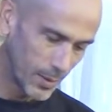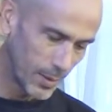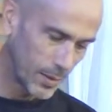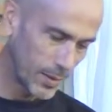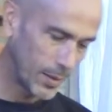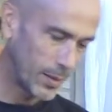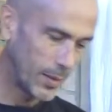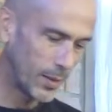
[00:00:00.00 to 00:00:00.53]

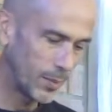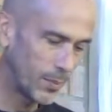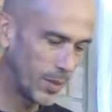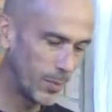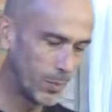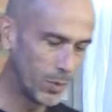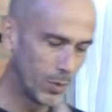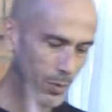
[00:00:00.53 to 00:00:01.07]
let me
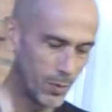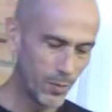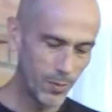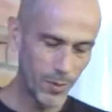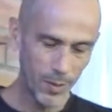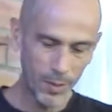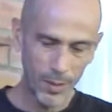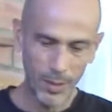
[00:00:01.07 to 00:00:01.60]

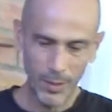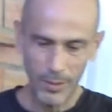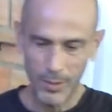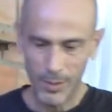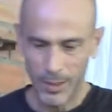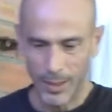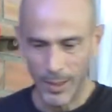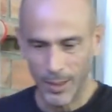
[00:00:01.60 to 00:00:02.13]
move this
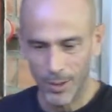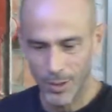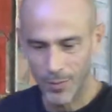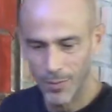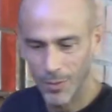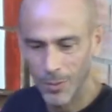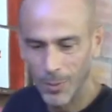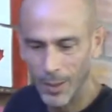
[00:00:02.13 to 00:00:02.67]
out of
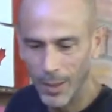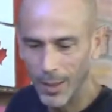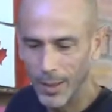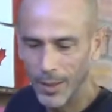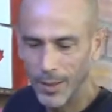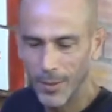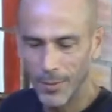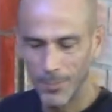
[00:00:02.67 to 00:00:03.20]
the
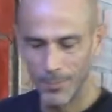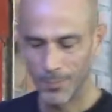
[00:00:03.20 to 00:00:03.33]
way.